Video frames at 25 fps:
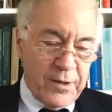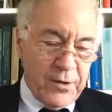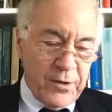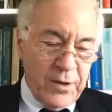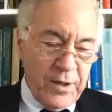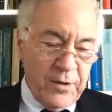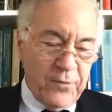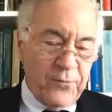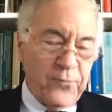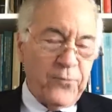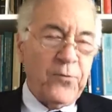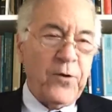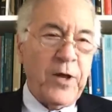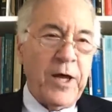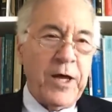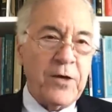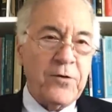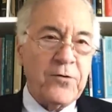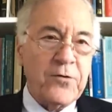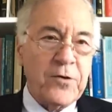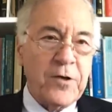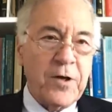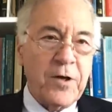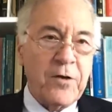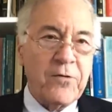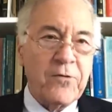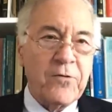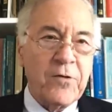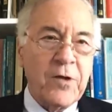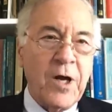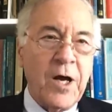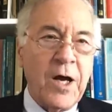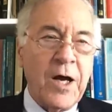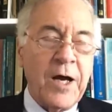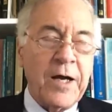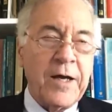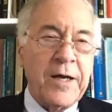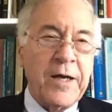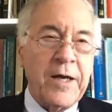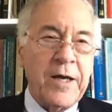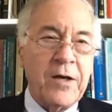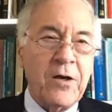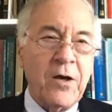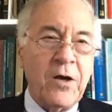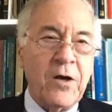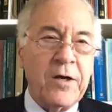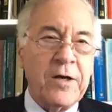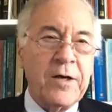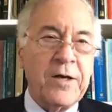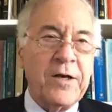inflation is knocking
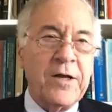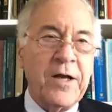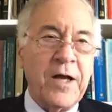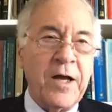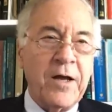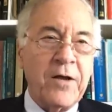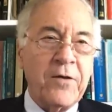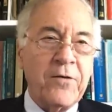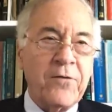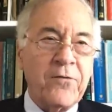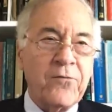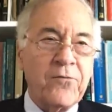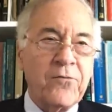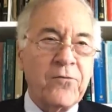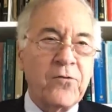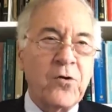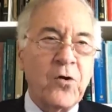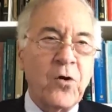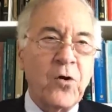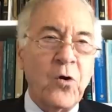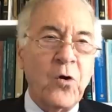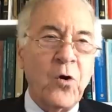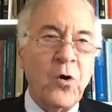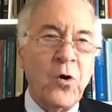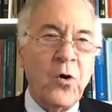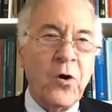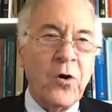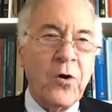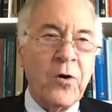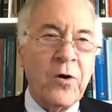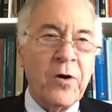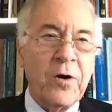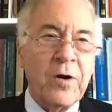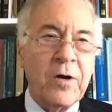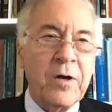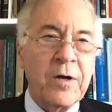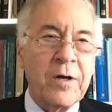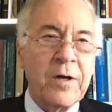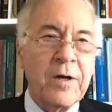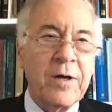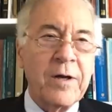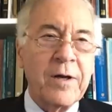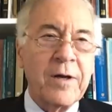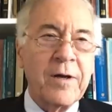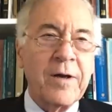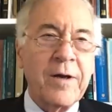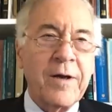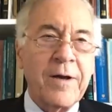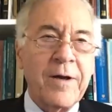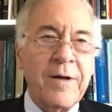on death's door.
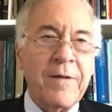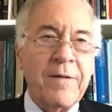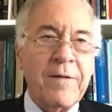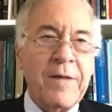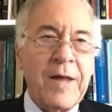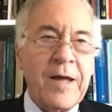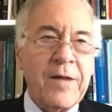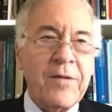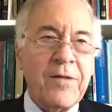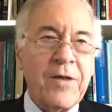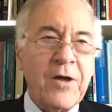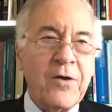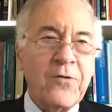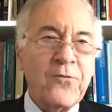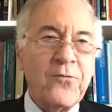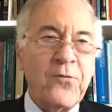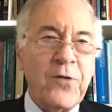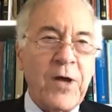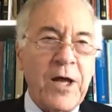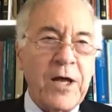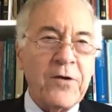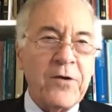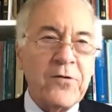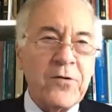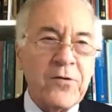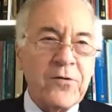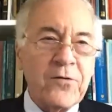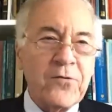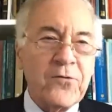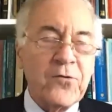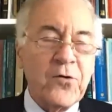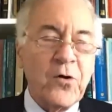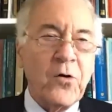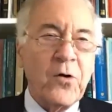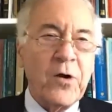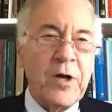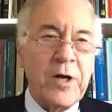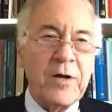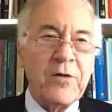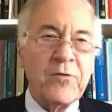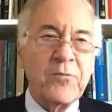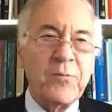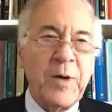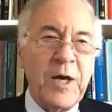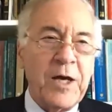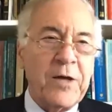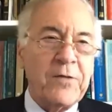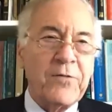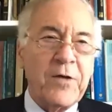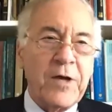That the inflation story is
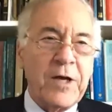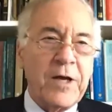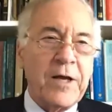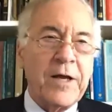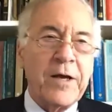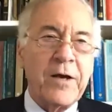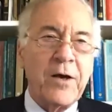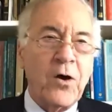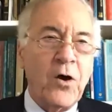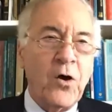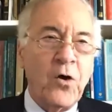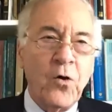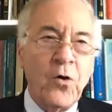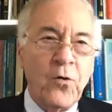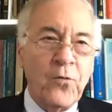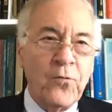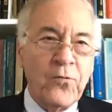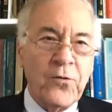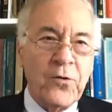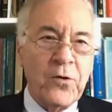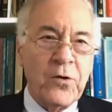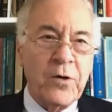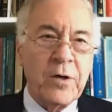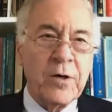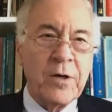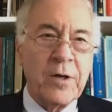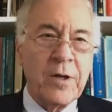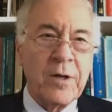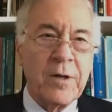basically over.